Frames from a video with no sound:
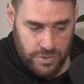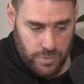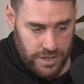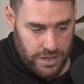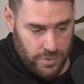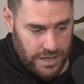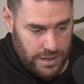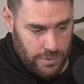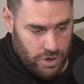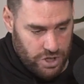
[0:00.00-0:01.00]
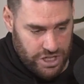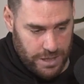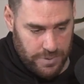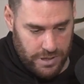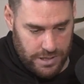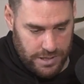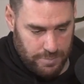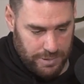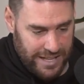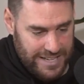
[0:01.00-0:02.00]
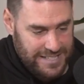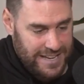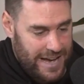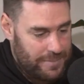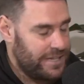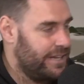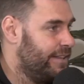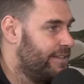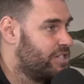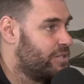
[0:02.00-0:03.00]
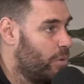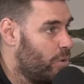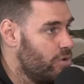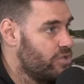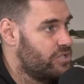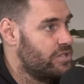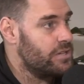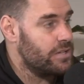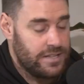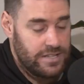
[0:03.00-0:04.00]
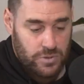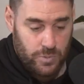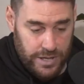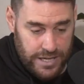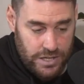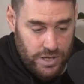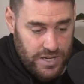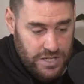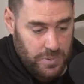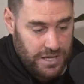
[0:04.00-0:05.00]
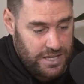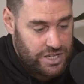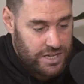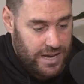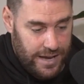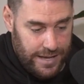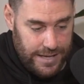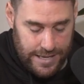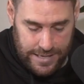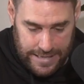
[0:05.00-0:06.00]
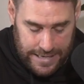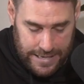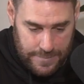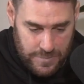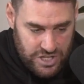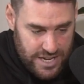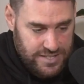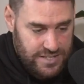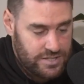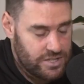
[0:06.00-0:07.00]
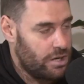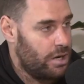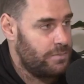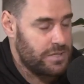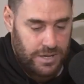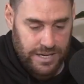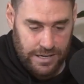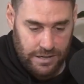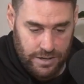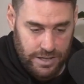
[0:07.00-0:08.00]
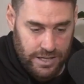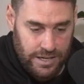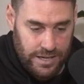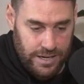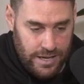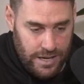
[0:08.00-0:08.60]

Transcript: this week, the weekly wash-up, and plenty happening in the sports this week. USPGA, just in time is my headline here. Now,